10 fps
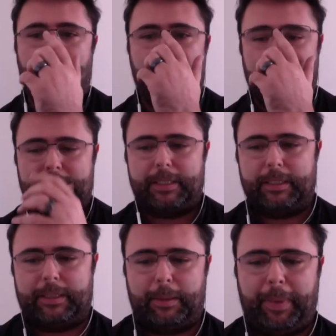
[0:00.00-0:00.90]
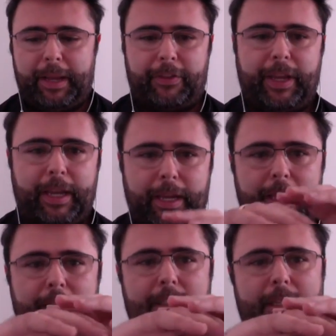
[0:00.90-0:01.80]
But the main thing
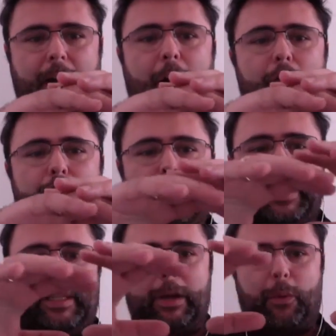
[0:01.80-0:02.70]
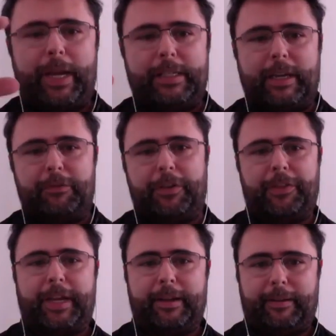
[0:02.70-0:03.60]
is how to integrate
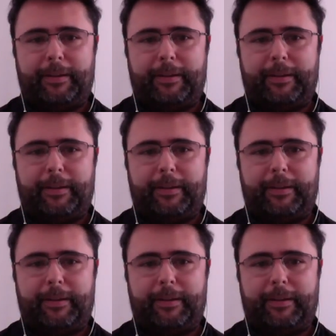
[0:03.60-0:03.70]
everything,